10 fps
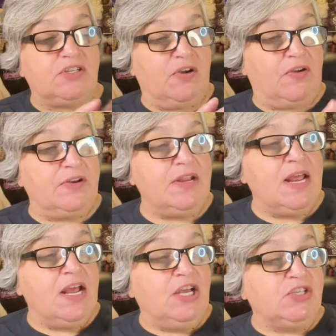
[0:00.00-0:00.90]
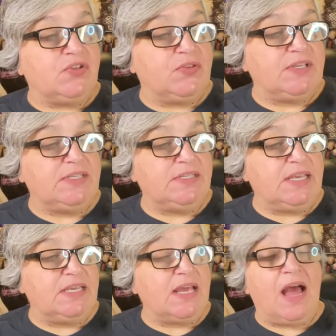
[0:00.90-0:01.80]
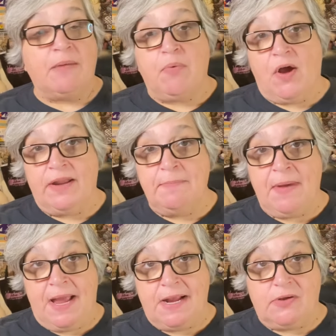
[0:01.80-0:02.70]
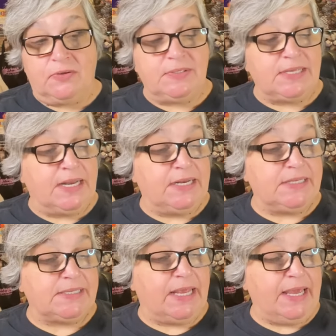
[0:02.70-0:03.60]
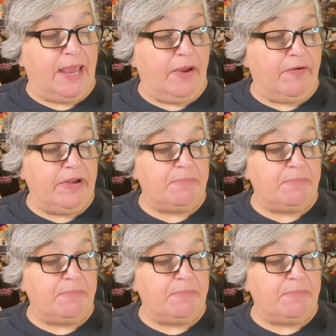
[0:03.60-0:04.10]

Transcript: yarn. So this, I bought at Michael's, and it is a Karen